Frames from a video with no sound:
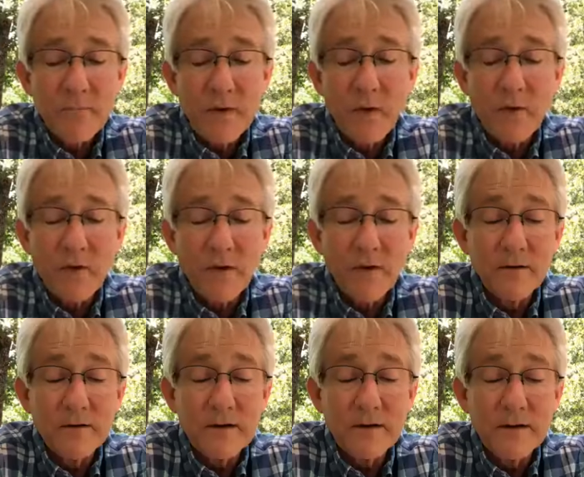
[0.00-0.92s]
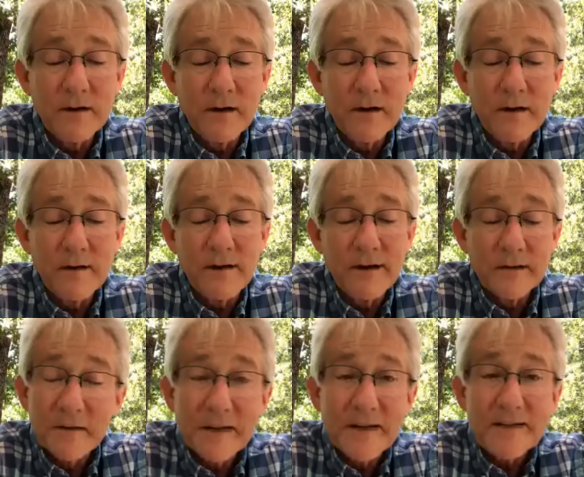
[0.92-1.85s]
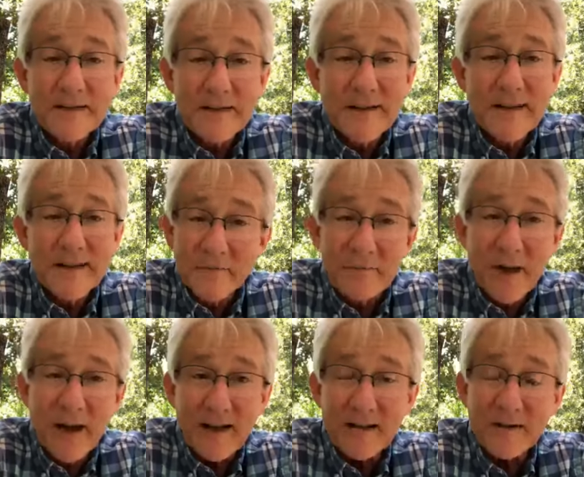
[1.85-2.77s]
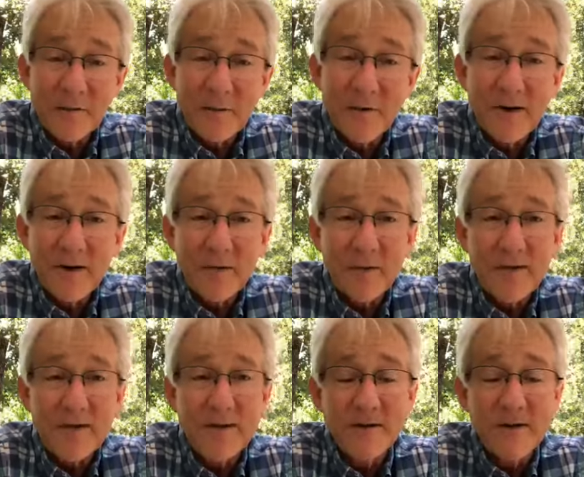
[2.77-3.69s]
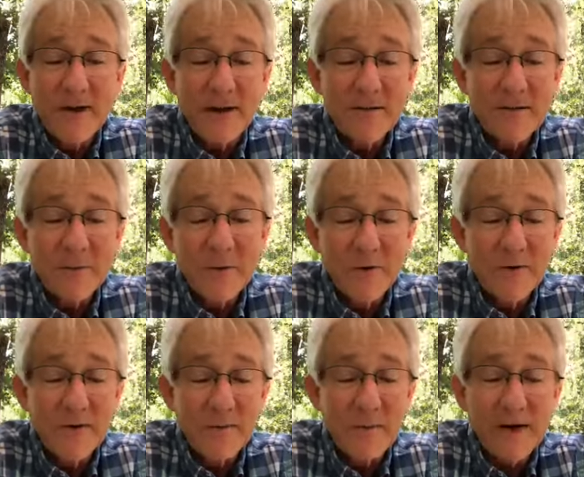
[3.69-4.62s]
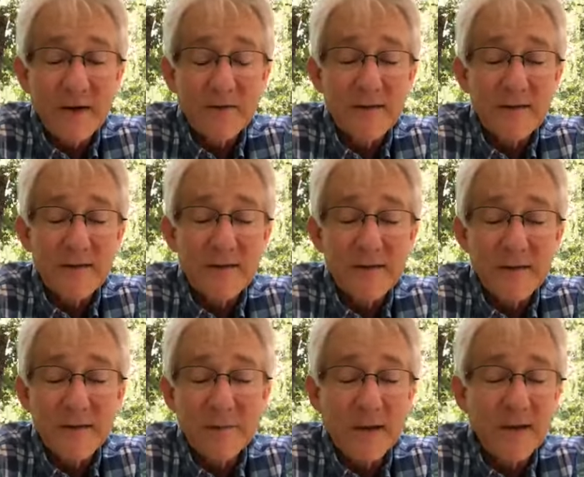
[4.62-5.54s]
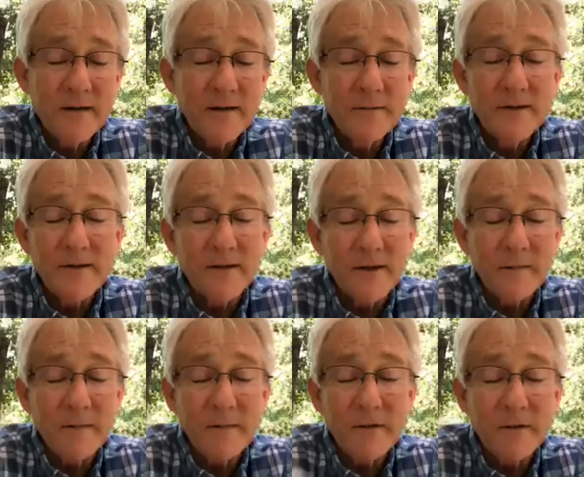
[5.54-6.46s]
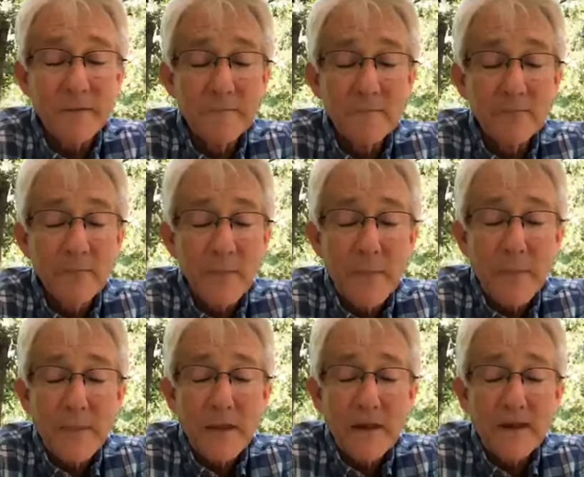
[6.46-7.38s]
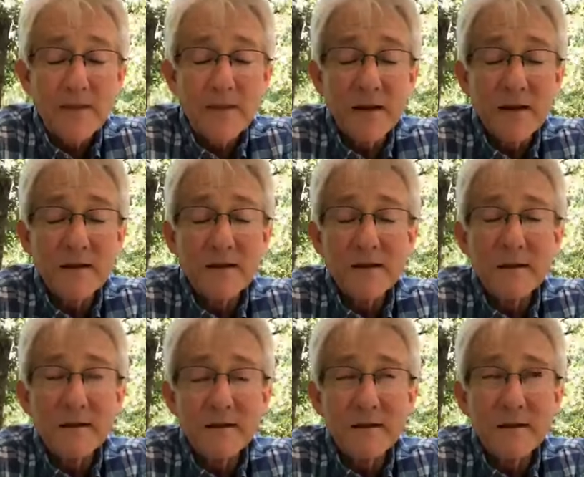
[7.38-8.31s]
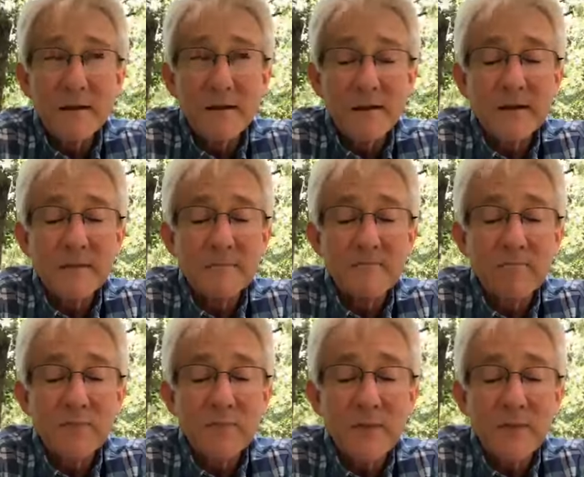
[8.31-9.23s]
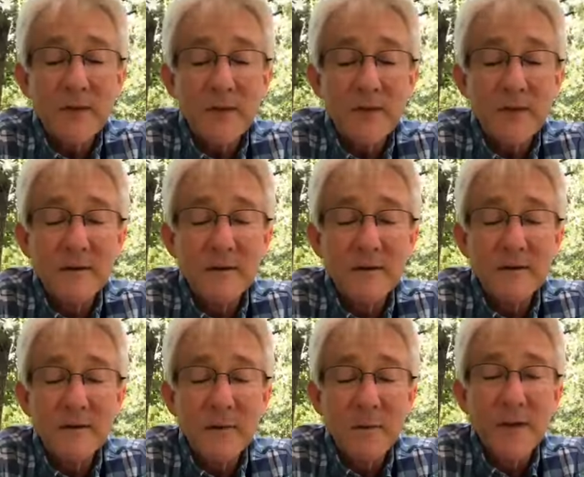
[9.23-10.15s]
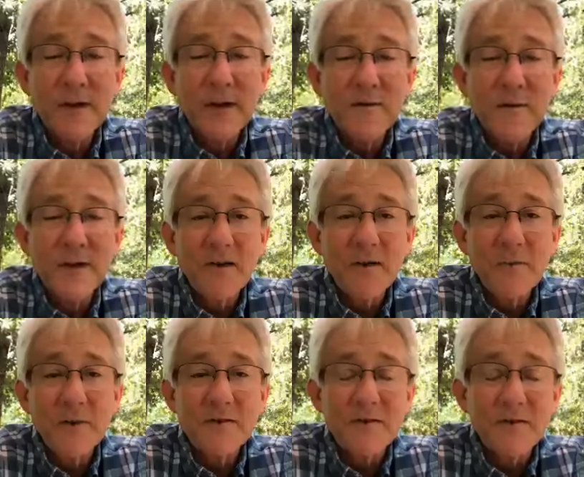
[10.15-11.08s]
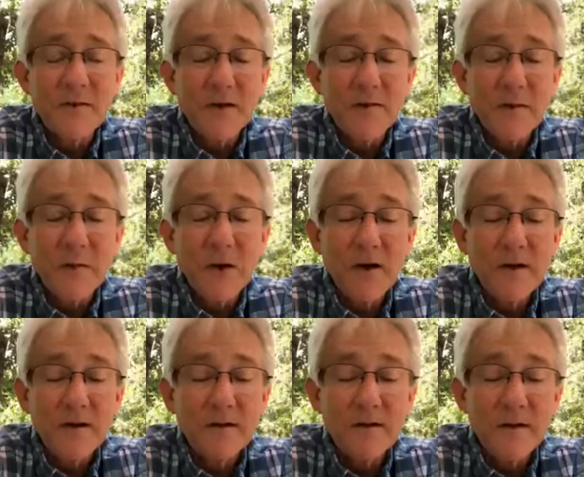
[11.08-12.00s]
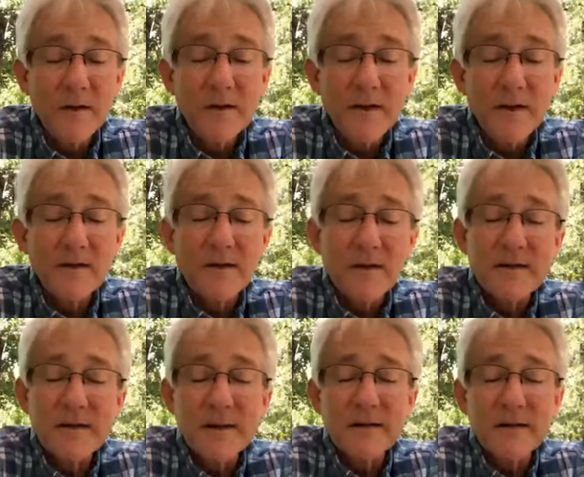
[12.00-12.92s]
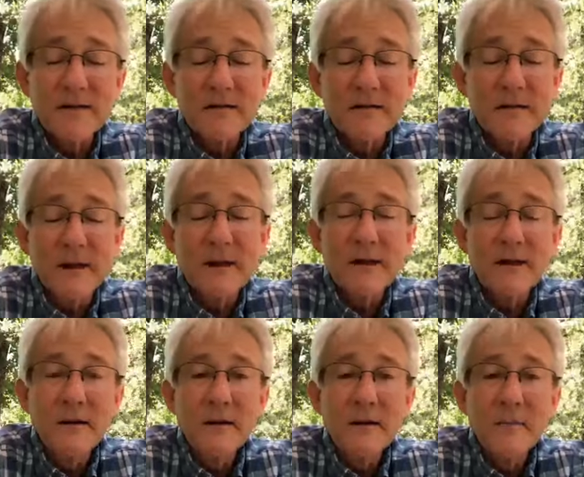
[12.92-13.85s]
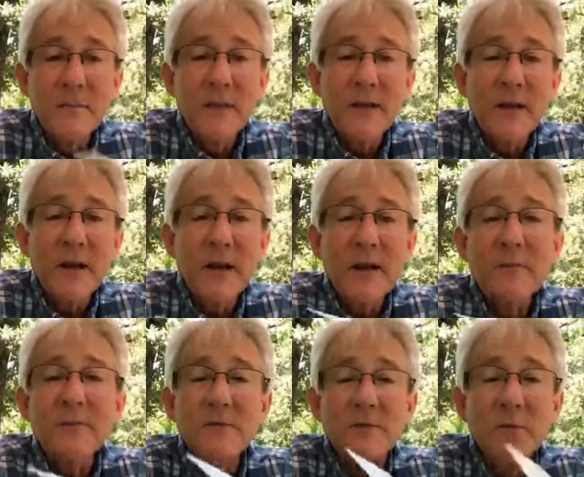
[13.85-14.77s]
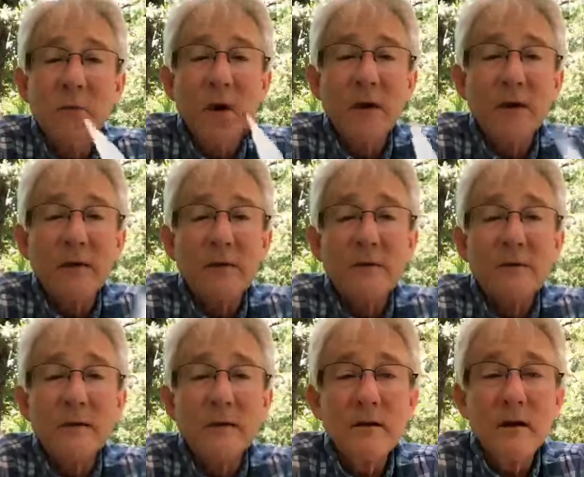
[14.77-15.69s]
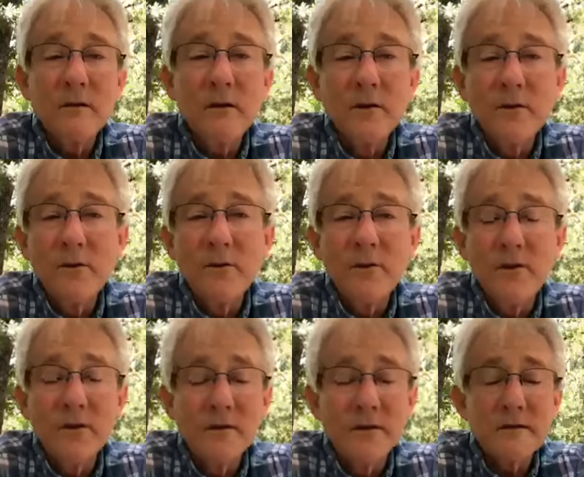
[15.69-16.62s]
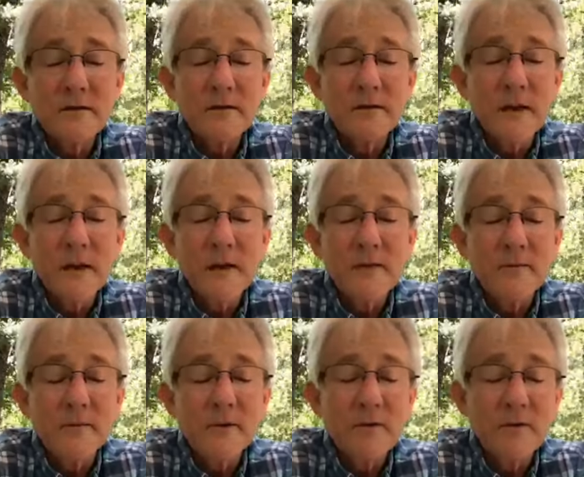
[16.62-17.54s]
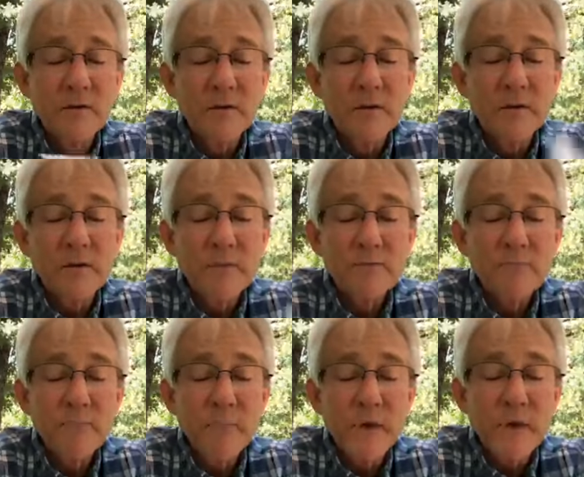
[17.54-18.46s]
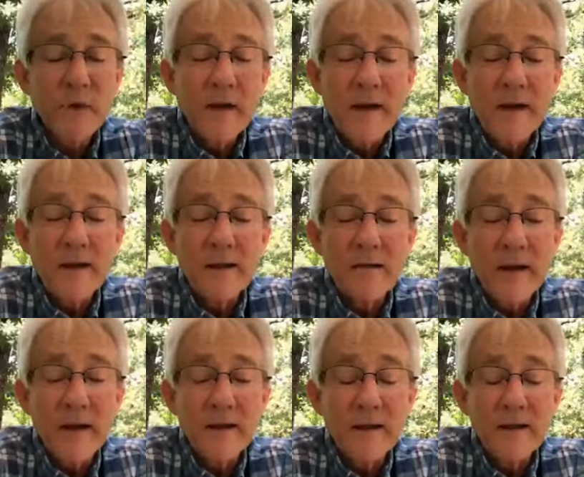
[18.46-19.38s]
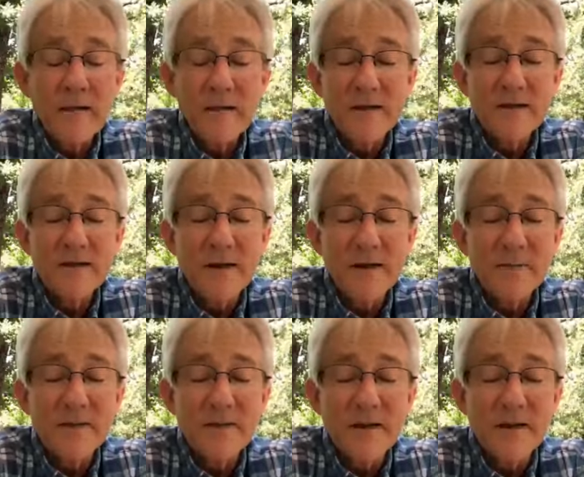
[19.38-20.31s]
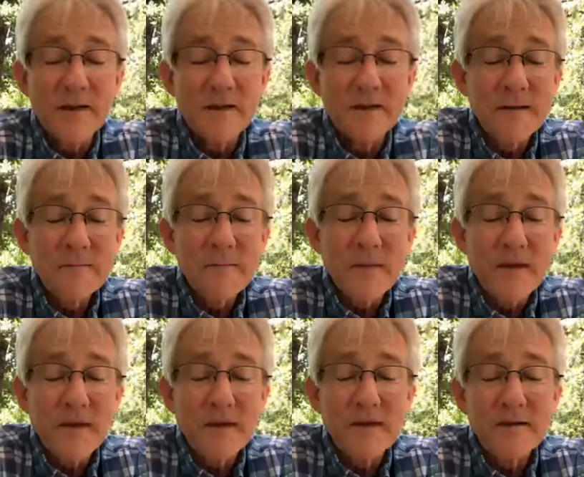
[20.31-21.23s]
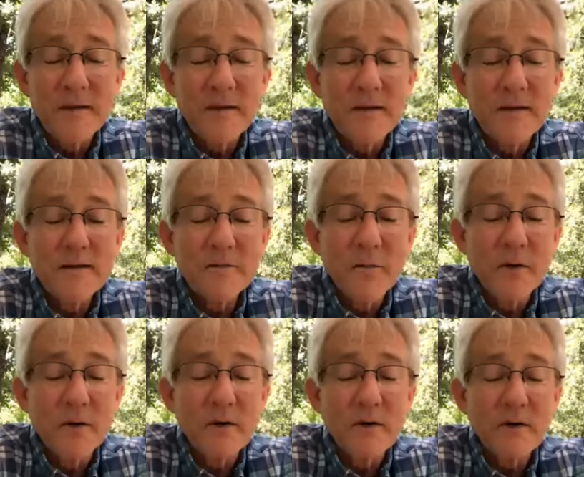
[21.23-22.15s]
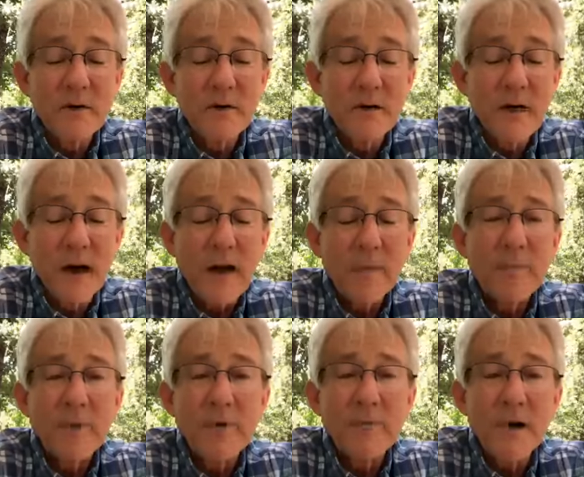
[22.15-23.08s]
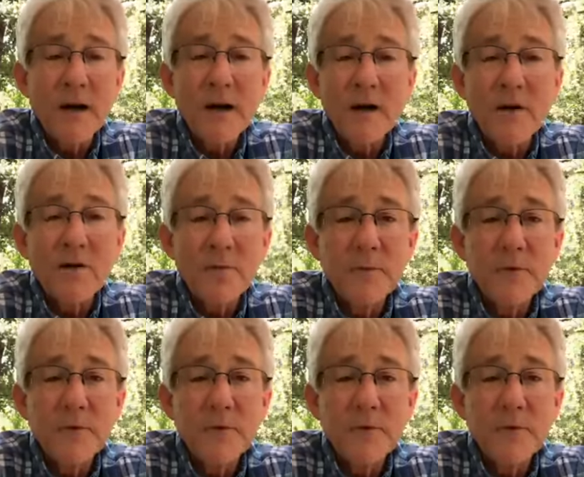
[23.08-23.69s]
Or at least get back to where we don't have to worry about this silly pandemic anymore. And yet, we're not the only ones who have ever waited. And as I said yesterday, being able to wait on the Lord is a sign of maturity. And in that, and this psalmist says, it is in his word I put my hope.